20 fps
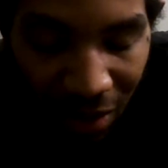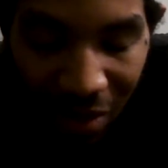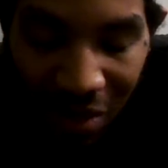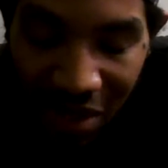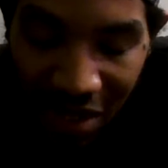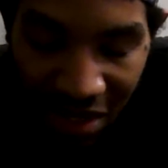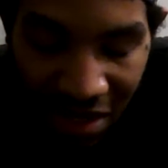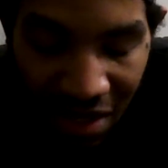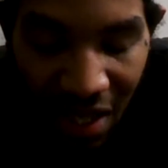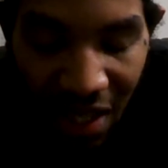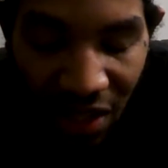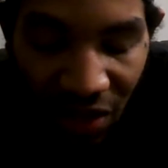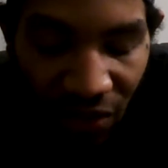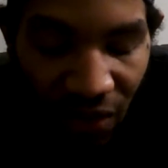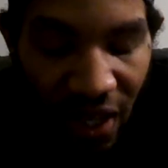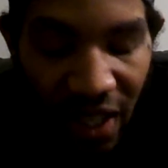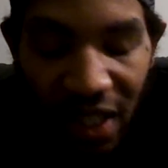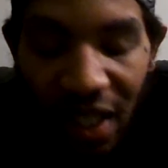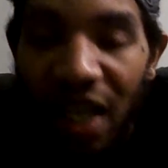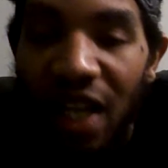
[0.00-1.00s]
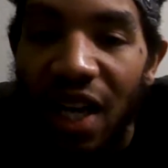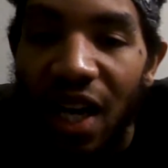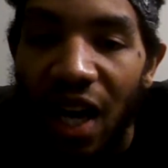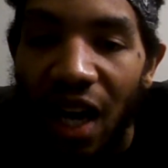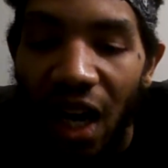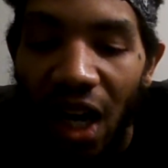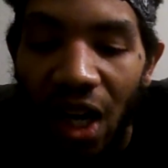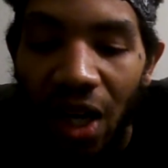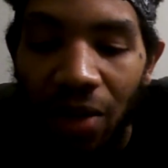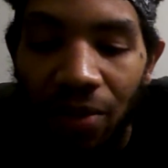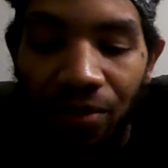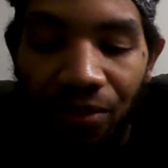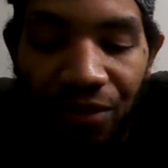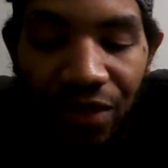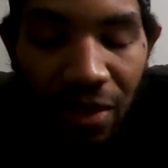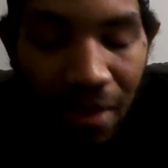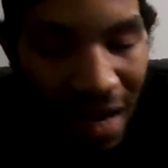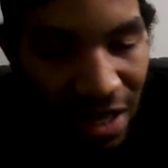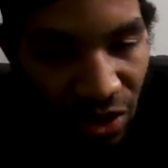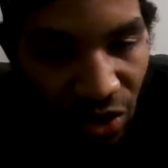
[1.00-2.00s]
It was in the ring. Um,
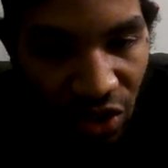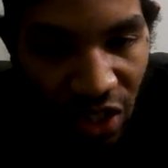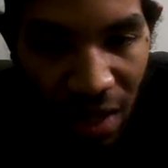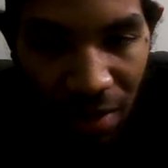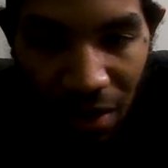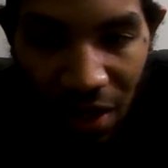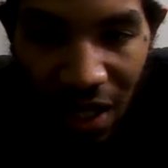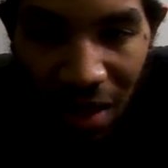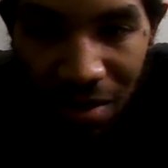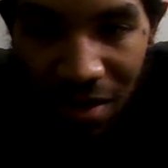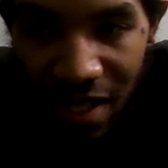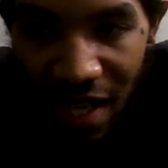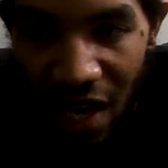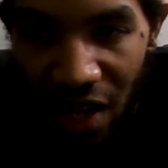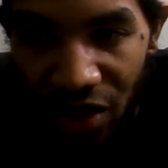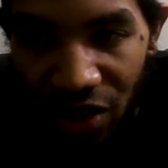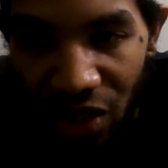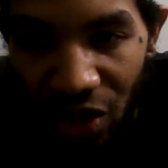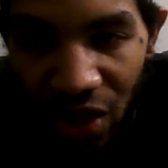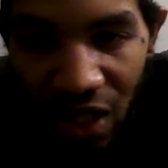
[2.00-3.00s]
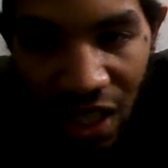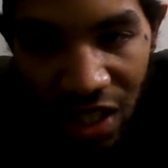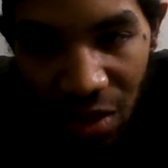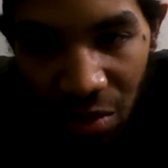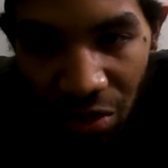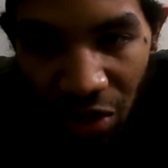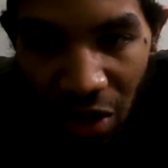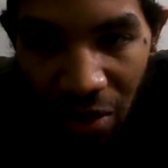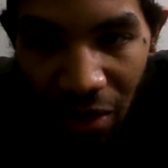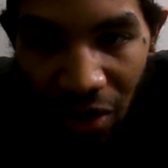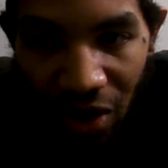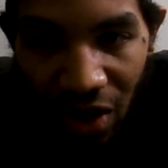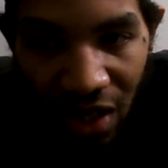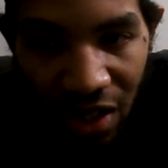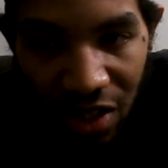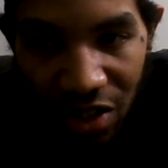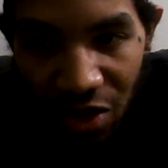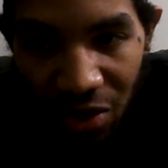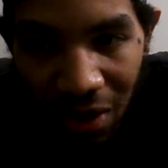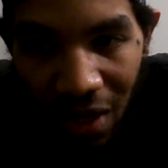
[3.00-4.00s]
Tommaso Ciampa comes out. You know, he cuts a promo on
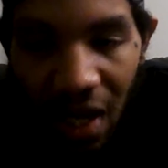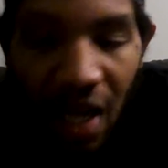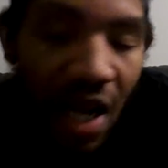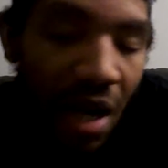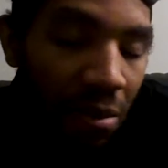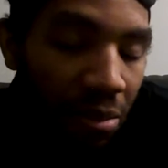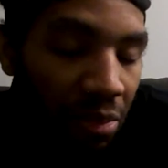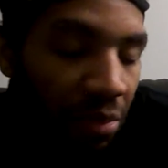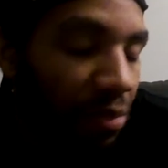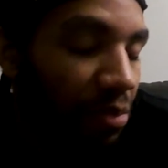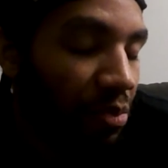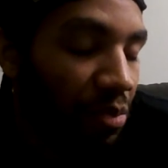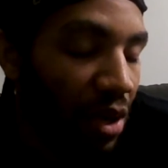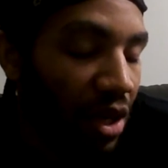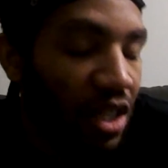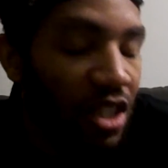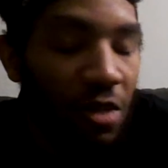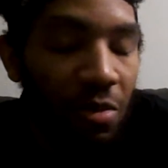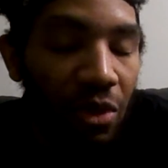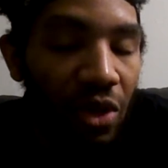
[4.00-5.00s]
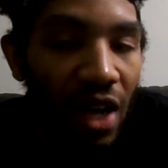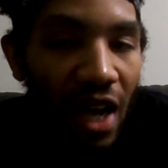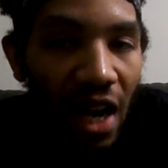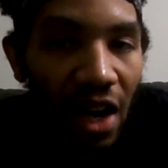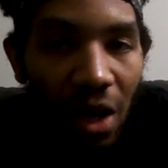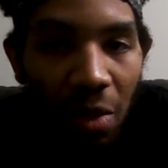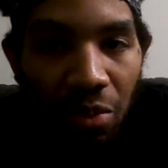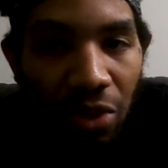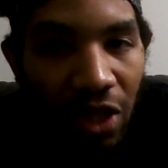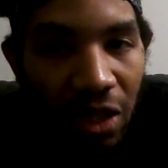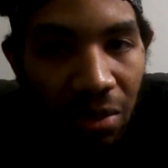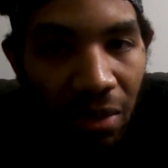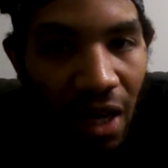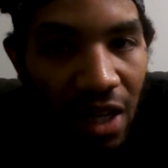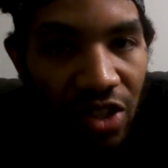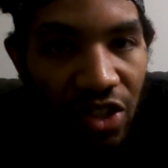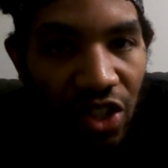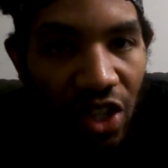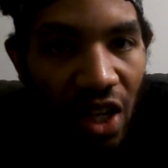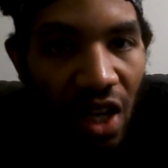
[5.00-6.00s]
the Undisputed Era. Pretty
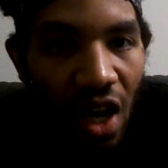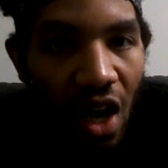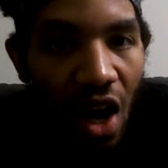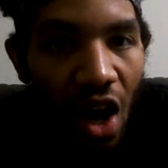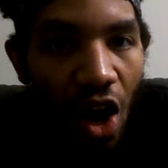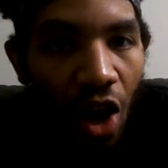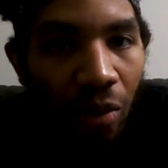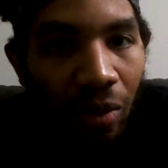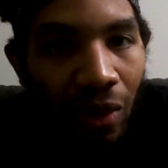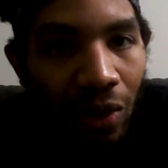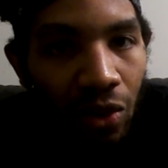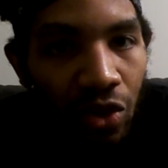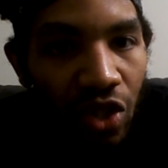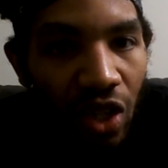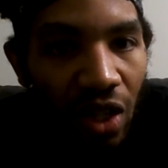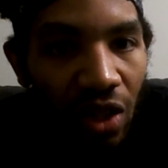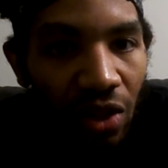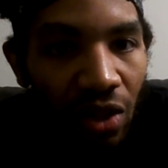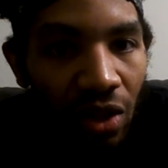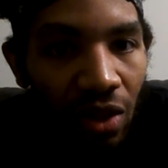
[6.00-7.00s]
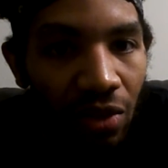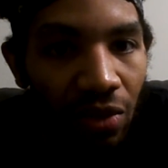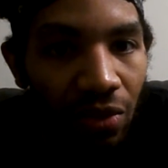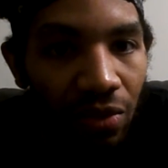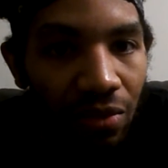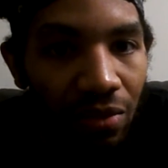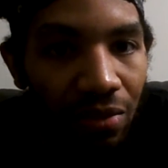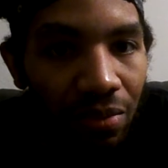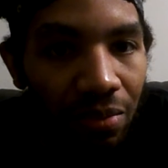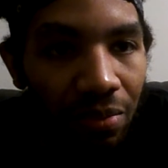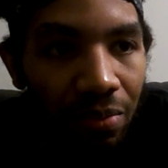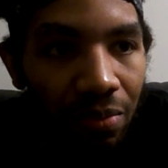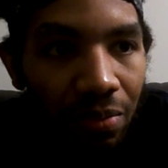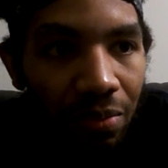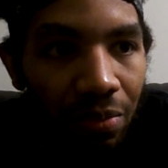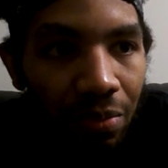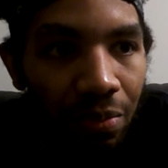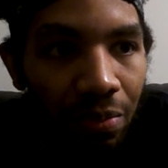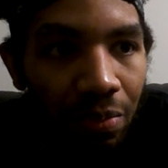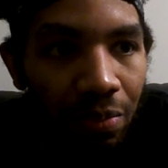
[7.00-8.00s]
much almost a
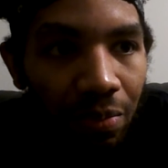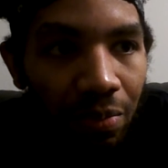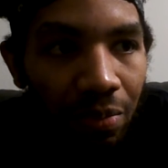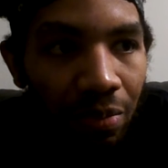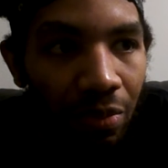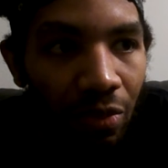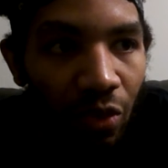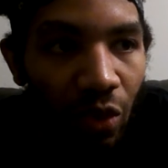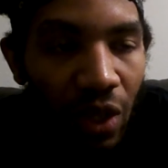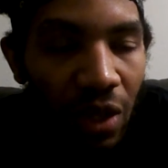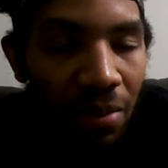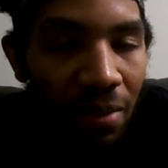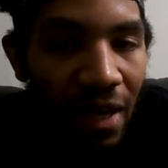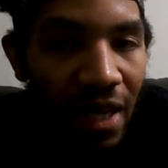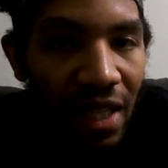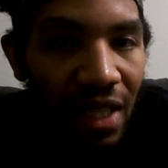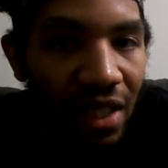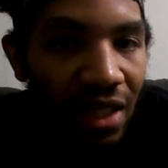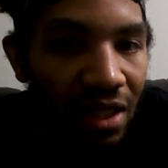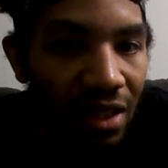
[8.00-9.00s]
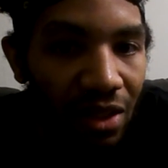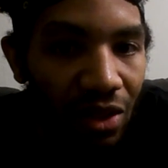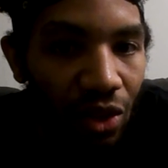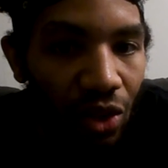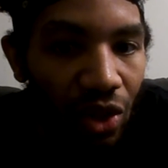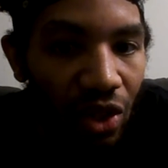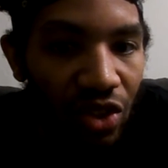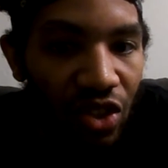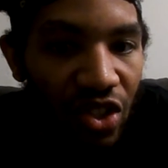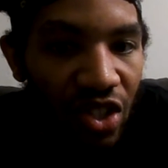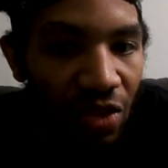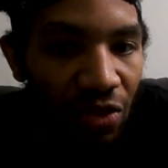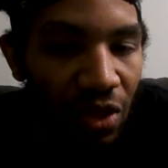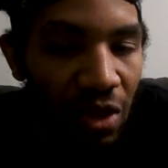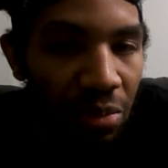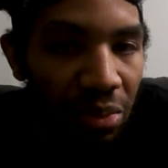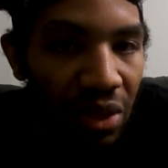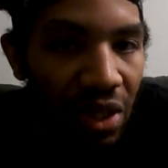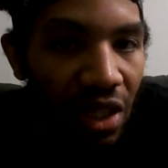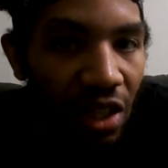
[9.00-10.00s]
remake or just a
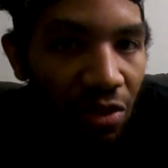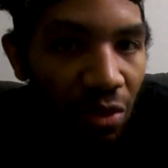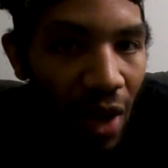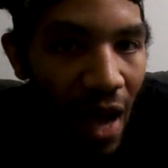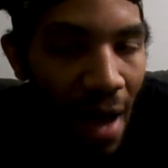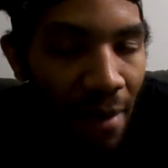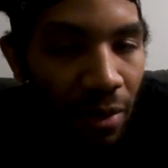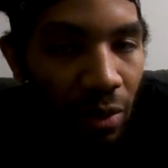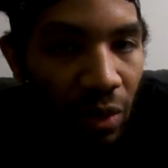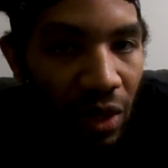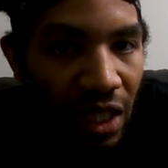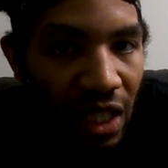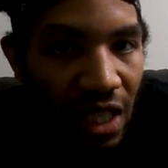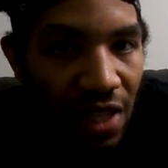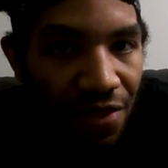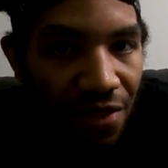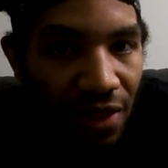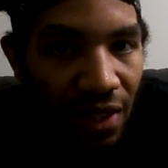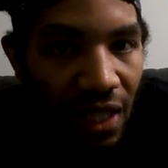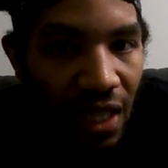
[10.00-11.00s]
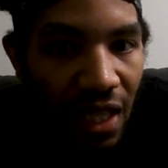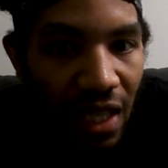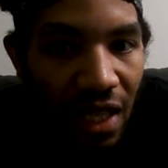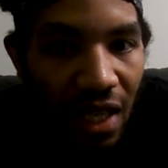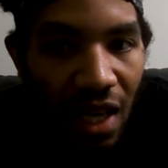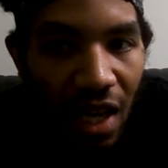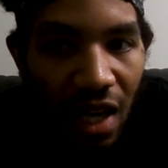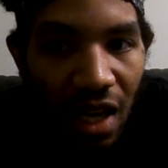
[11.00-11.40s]
repeat of what happened with Keith Lee.